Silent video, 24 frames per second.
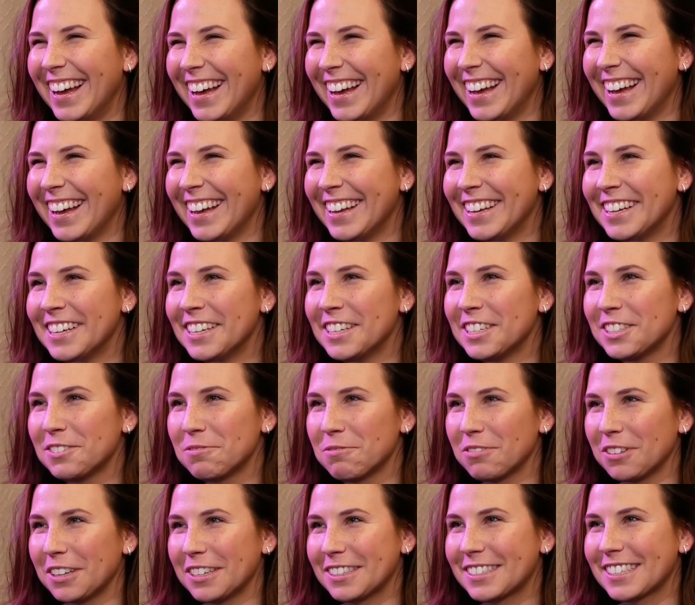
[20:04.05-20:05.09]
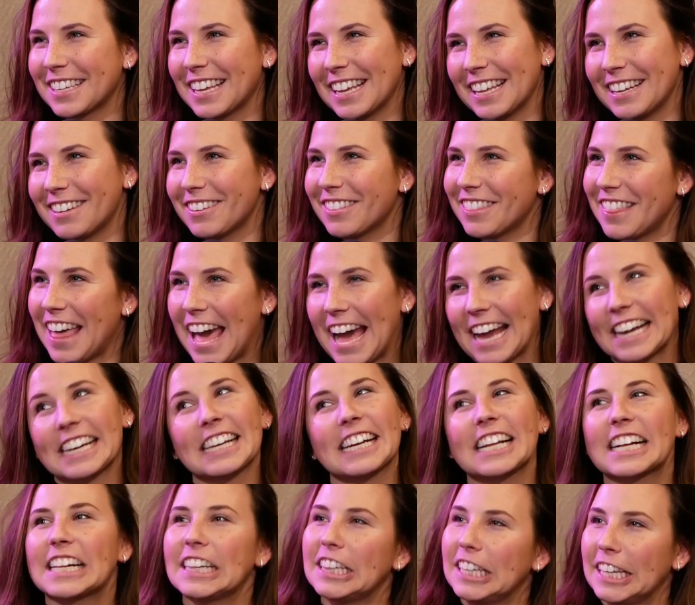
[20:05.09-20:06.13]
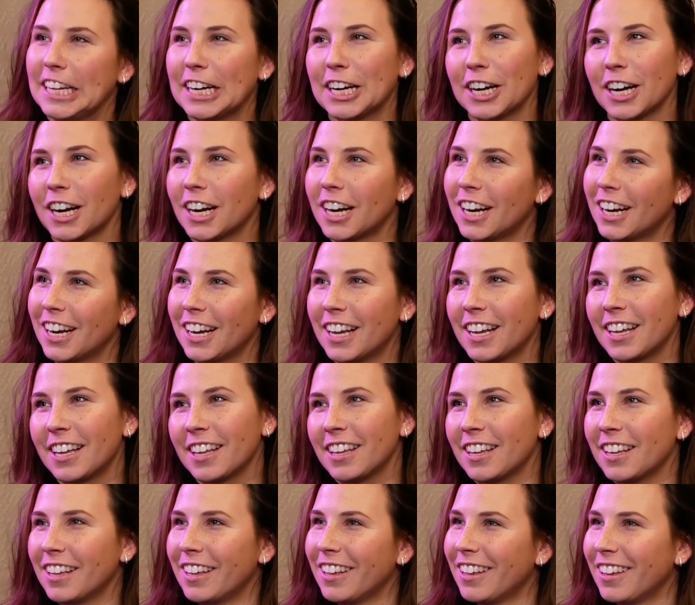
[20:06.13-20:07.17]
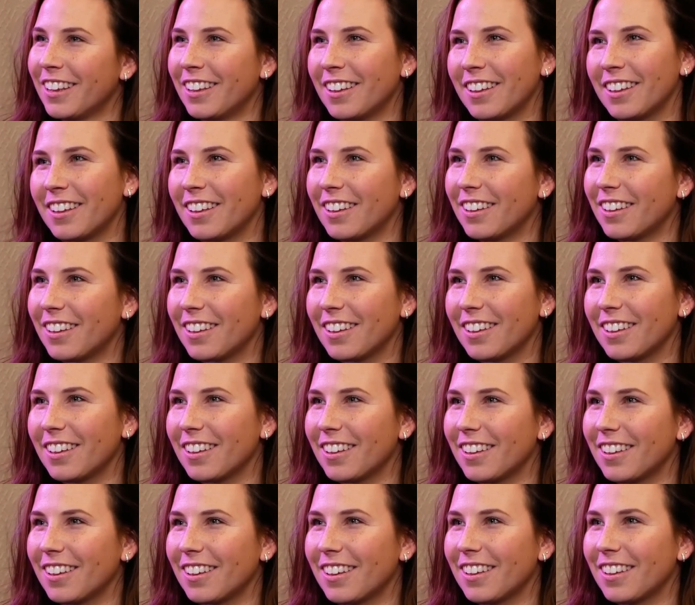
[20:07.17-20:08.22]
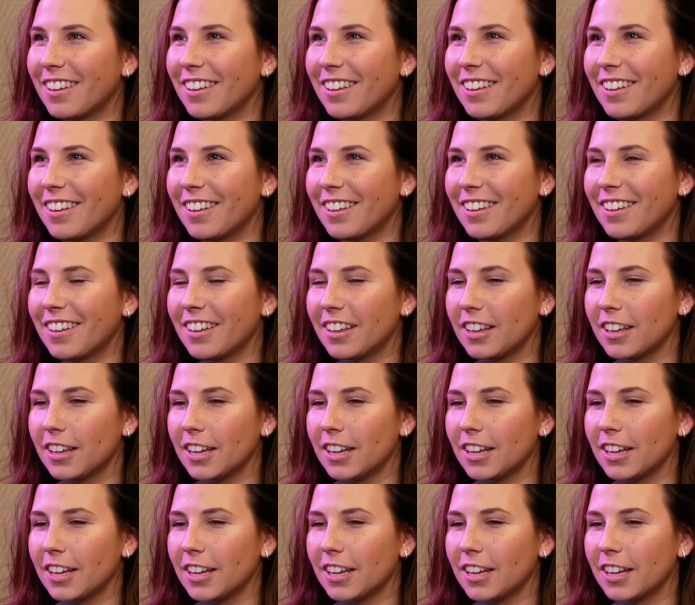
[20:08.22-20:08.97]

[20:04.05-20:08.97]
All right, for those of you who are like, ooh, he said Coke, and sticking their fingers up their noses.